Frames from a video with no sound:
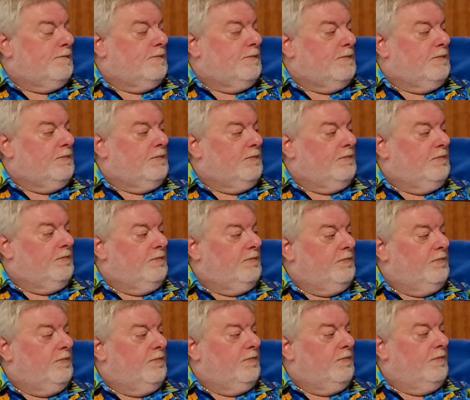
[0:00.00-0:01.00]

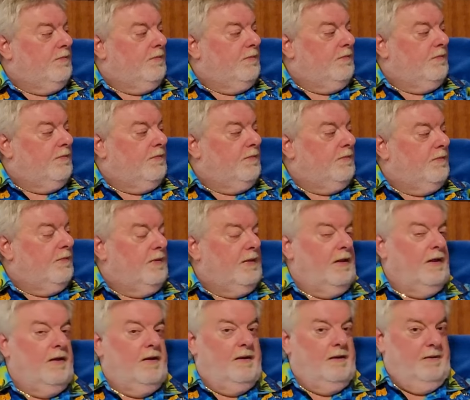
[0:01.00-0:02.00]

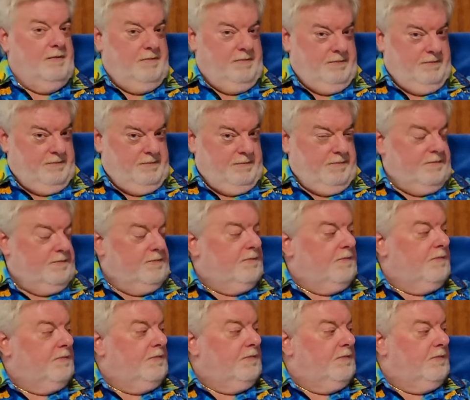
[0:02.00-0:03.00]

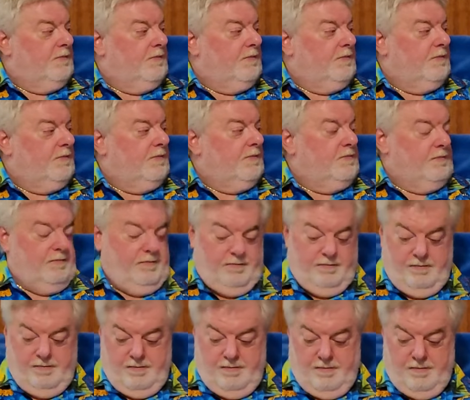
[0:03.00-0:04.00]

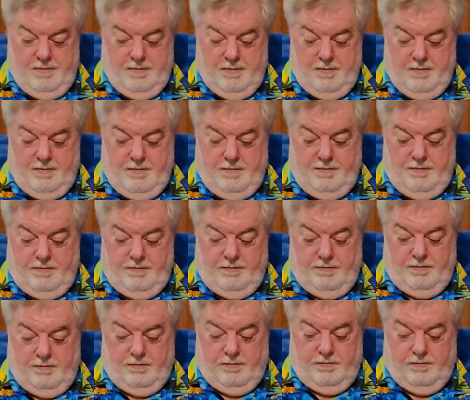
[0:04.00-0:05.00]

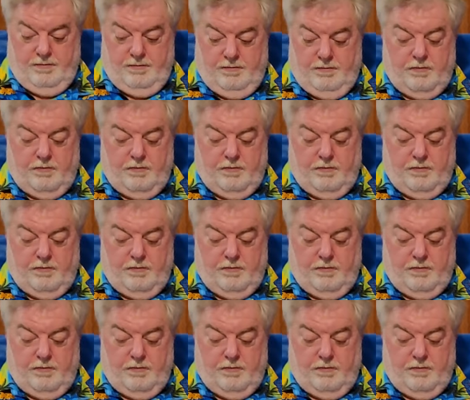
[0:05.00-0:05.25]
(not speaking)